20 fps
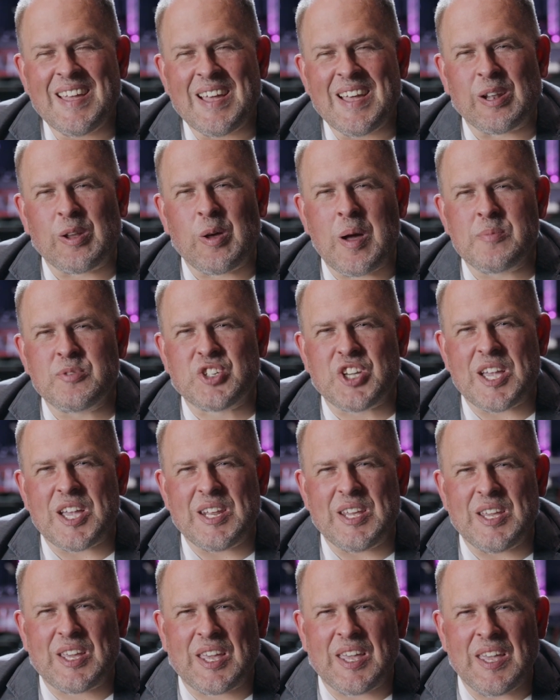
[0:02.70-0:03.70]
Hello, I'm
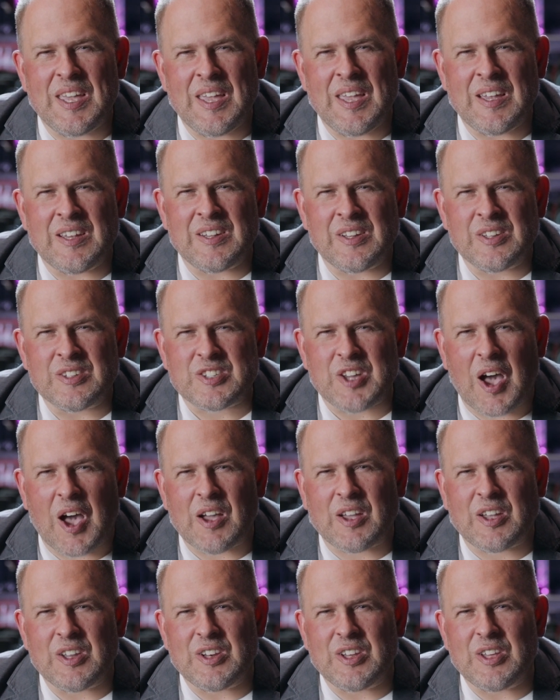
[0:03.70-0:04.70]
J.D. King,
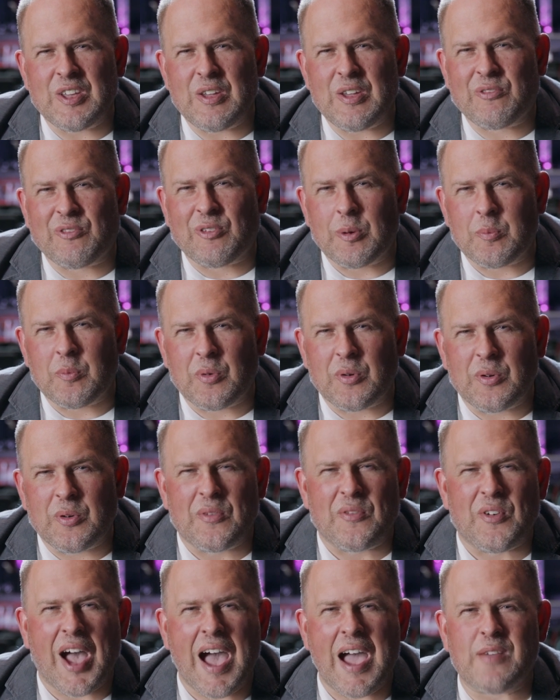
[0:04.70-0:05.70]
talking to you from
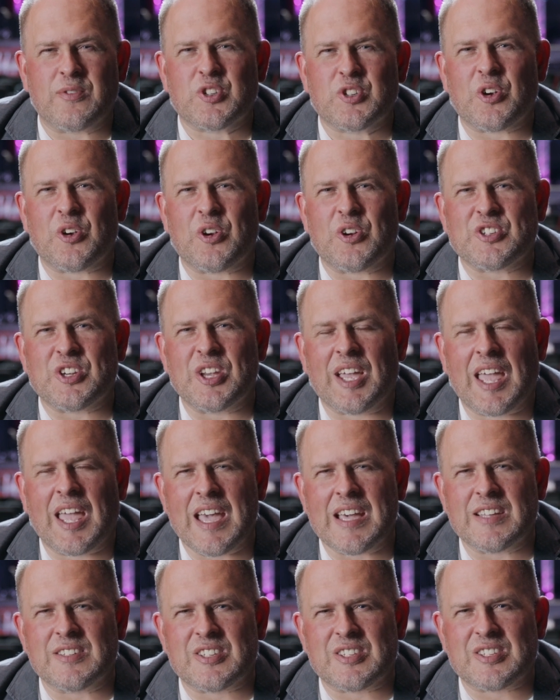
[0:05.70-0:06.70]
Revive Church in
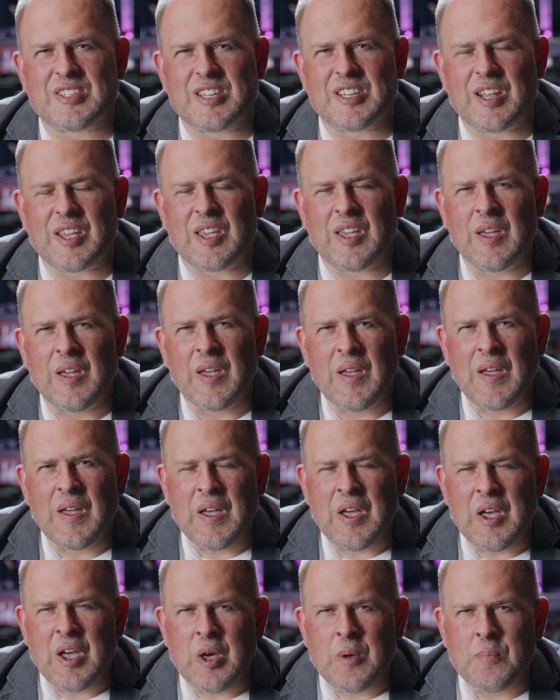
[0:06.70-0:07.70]
Kansas City.
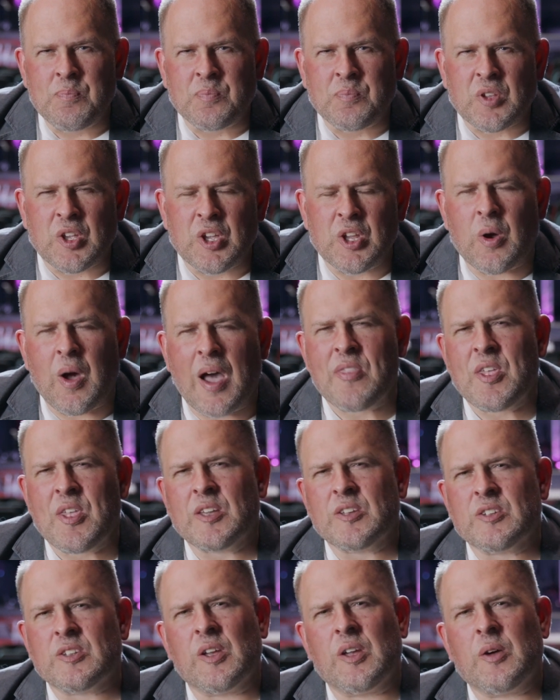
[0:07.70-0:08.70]
You know, I
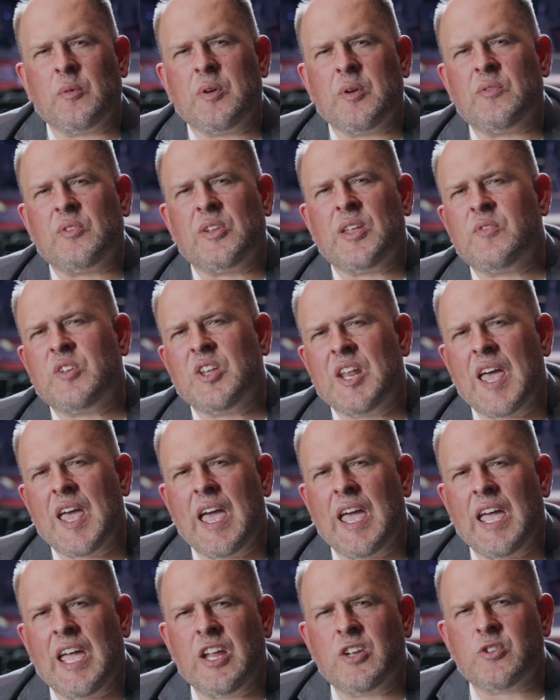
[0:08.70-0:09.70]
think we've lived in an
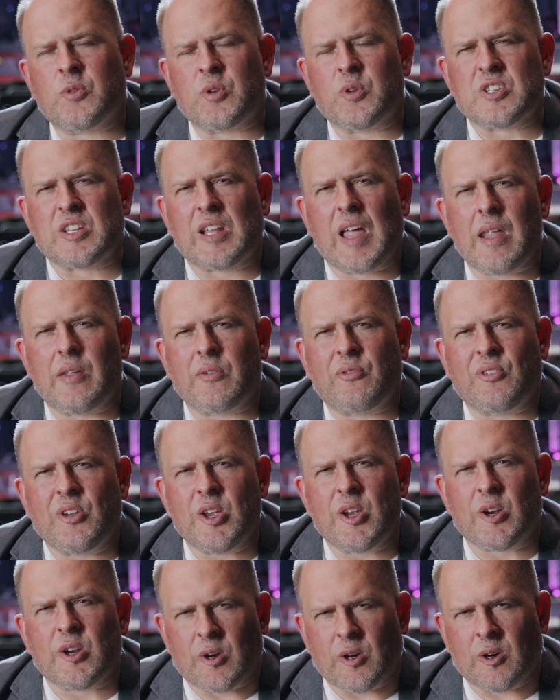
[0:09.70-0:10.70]
age where there's a lot of
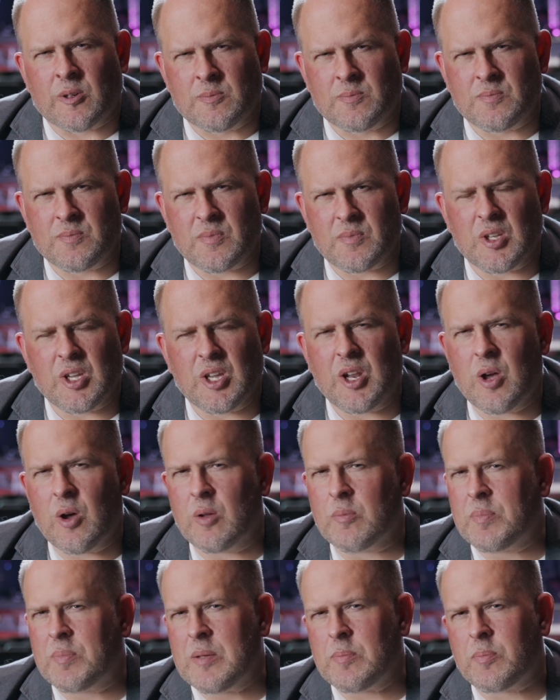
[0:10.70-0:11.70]
fear, you know,
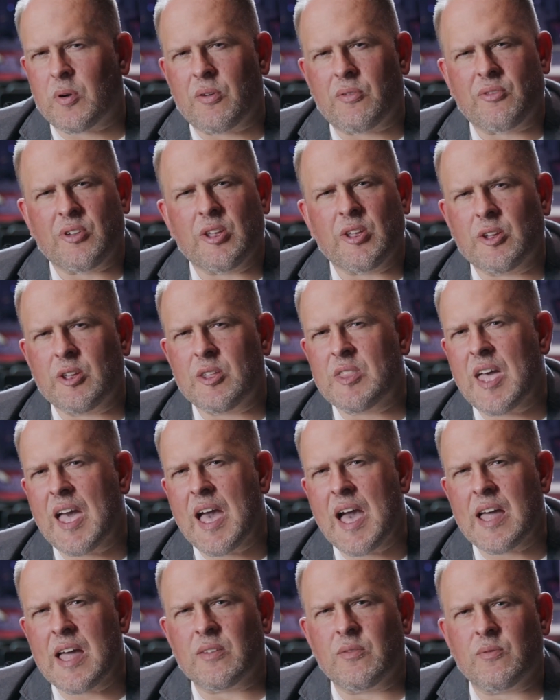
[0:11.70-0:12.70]
and people are feeling
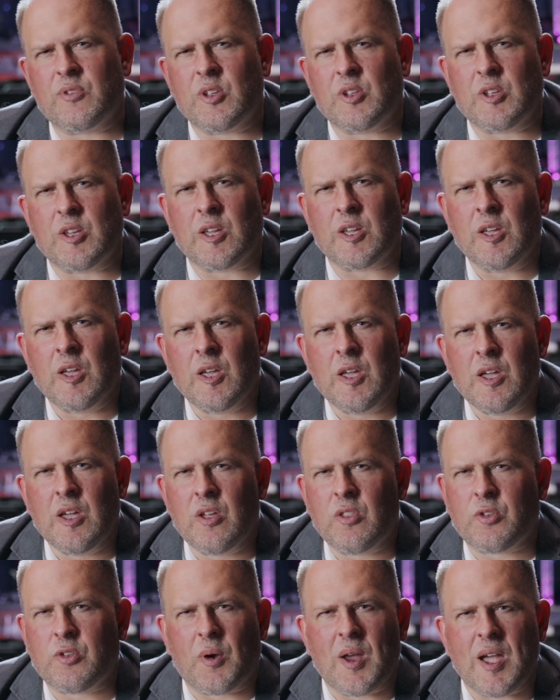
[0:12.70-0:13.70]
that and feeling
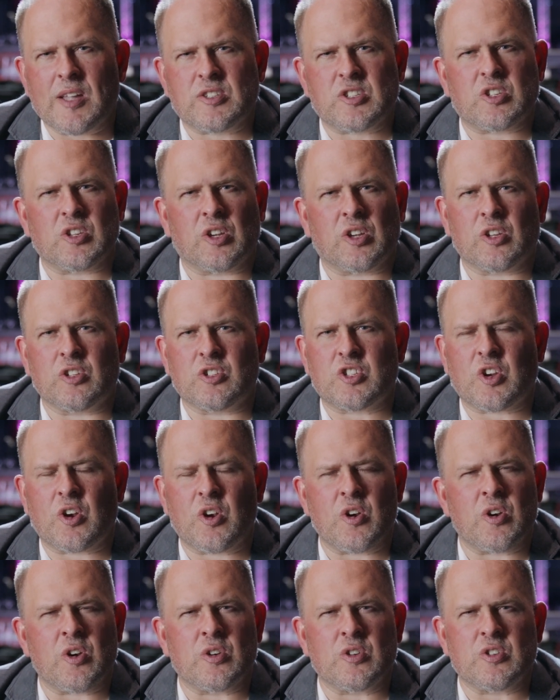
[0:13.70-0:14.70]
threats and
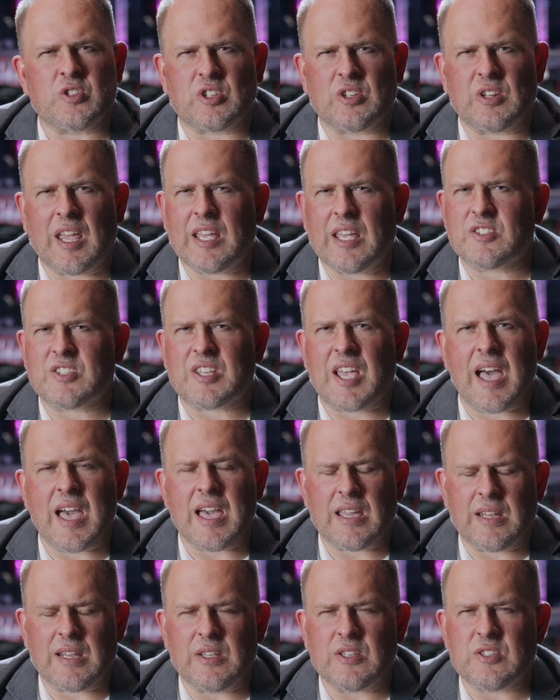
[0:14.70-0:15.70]
concerns and
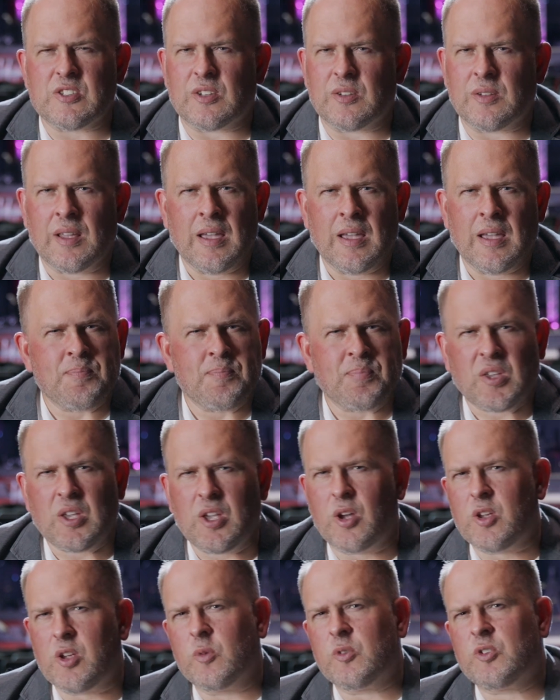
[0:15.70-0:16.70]
anxieties. And, you
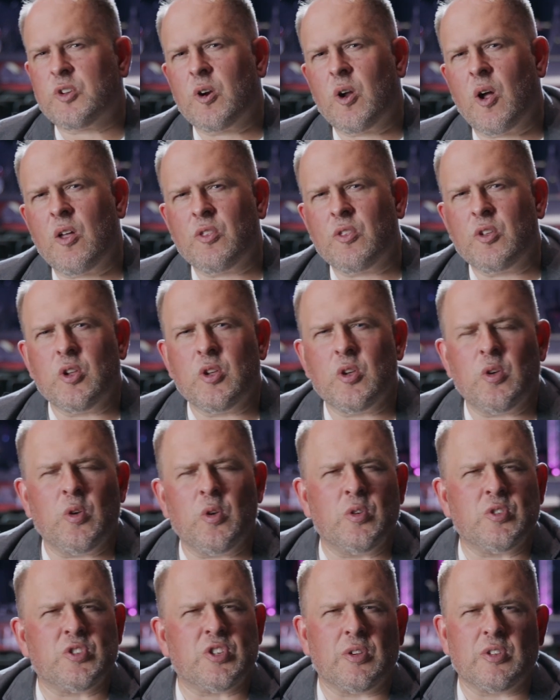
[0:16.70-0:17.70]
know, you would turn on the
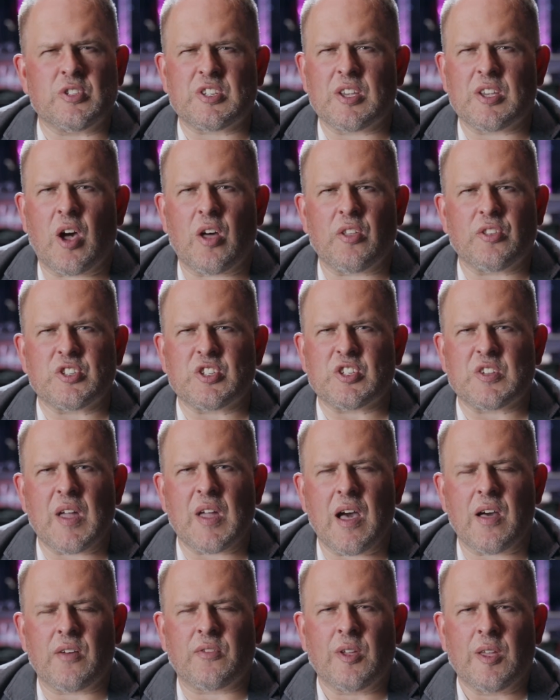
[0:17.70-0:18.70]
news and you see all this
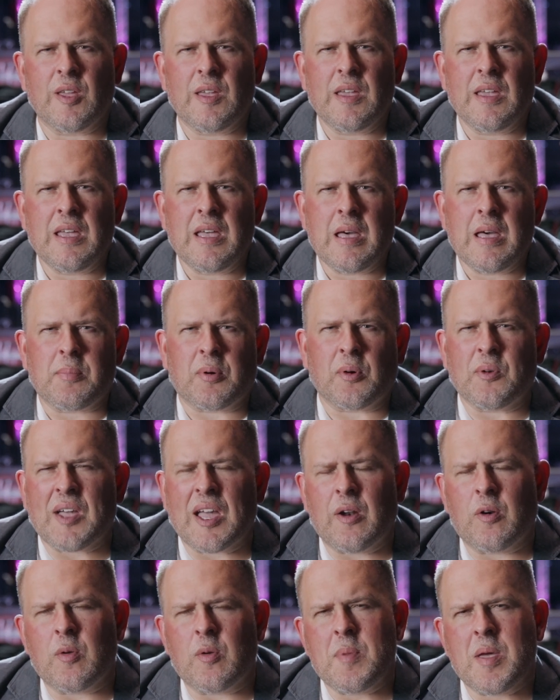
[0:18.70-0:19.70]
stuff. But we got
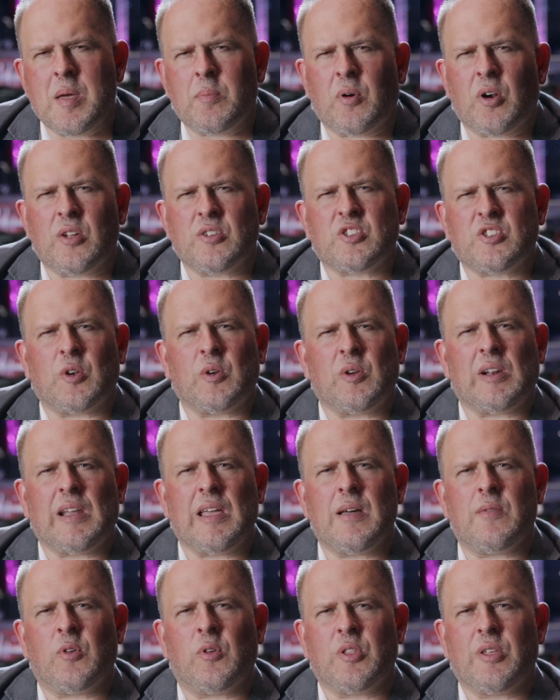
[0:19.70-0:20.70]
to remember on a certain
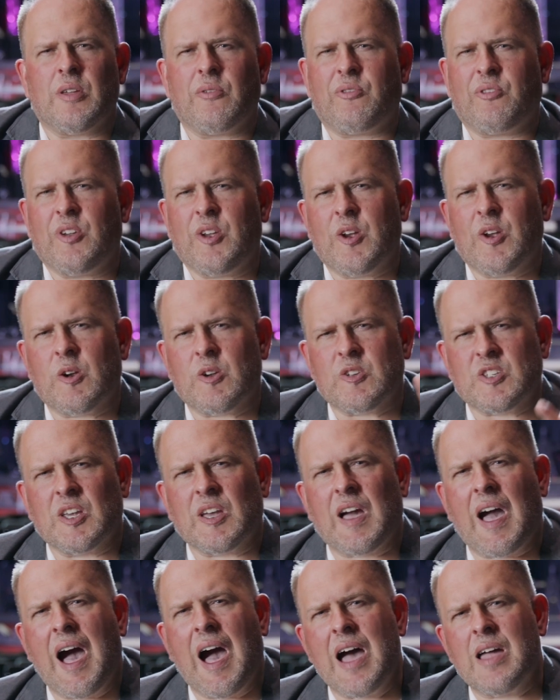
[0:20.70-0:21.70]
level that fear is in
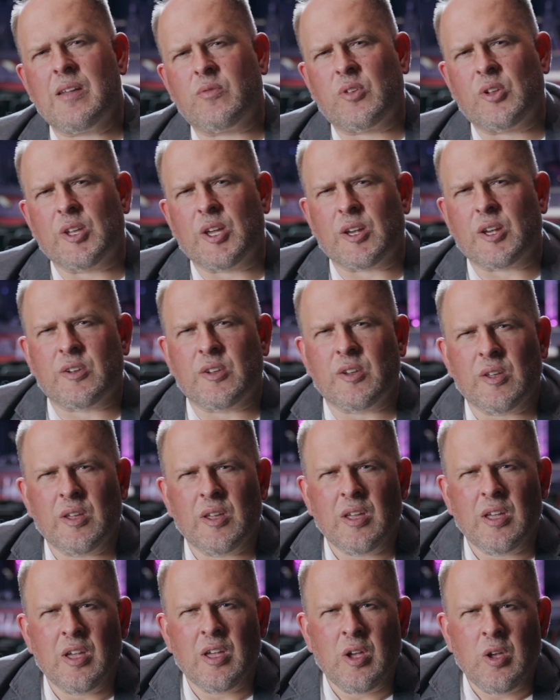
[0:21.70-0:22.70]
conflict
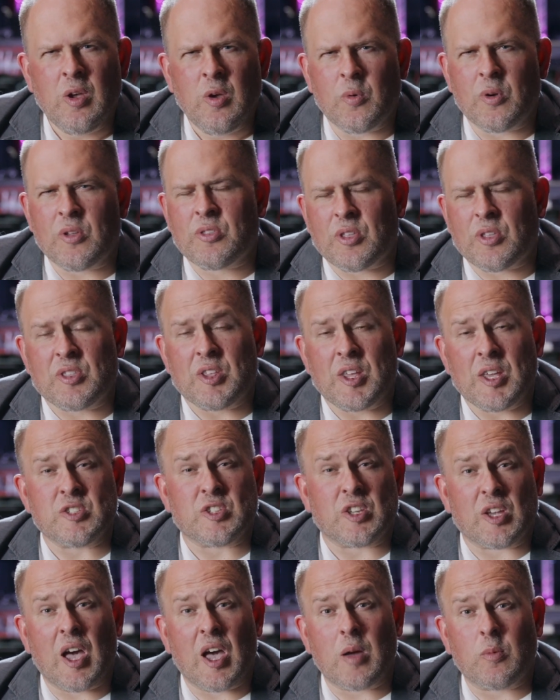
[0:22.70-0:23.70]
with the things
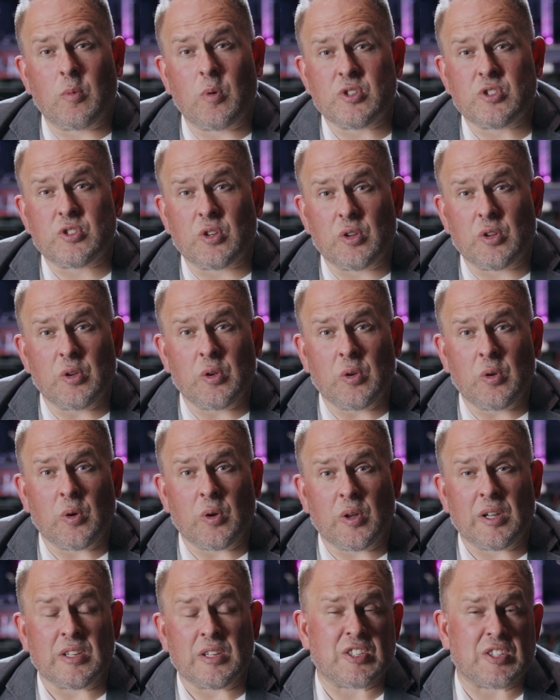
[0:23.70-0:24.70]
that God wants to do
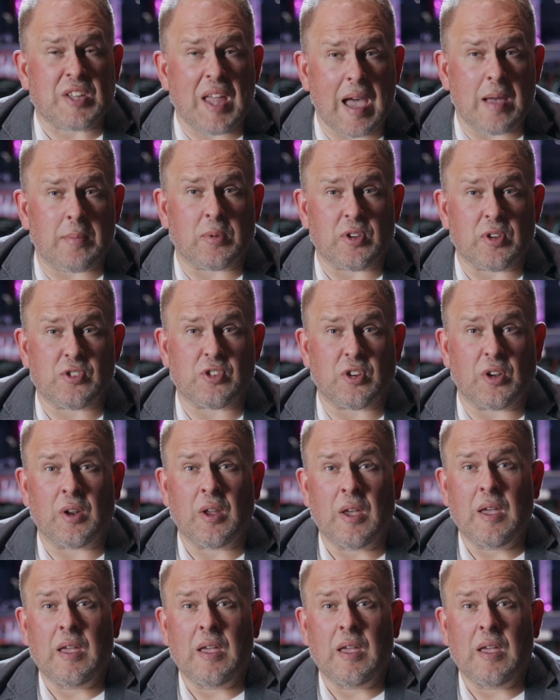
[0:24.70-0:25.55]
and establish. And